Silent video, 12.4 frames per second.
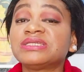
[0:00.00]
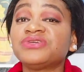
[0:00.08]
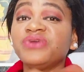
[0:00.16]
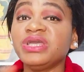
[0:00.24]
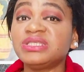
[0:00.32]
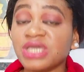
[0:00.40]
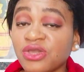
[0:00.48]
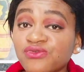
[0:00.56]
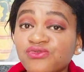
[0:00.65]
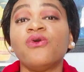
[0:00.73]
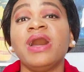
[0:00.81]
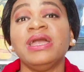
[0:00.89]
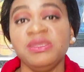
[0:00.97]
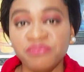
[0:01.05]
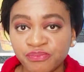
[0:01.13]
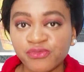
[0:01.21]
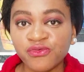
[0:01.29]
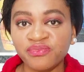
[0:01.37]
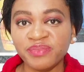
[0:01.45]
creates a room for an
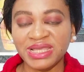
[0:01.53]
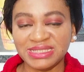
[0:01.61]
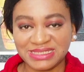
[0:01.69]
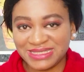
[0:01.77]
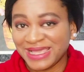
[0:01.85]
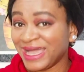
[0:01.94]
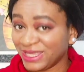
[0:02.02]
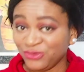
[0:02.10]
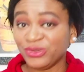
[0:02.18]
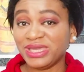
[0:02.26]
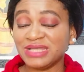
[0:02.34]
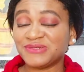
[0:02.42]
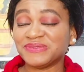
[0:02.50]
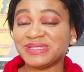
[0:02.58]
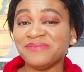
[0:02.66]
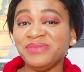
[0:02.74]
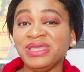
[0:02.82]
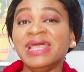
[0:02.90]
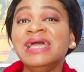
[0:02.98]
improvement. You get what I
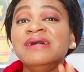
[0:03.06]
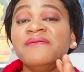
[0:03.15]
mean?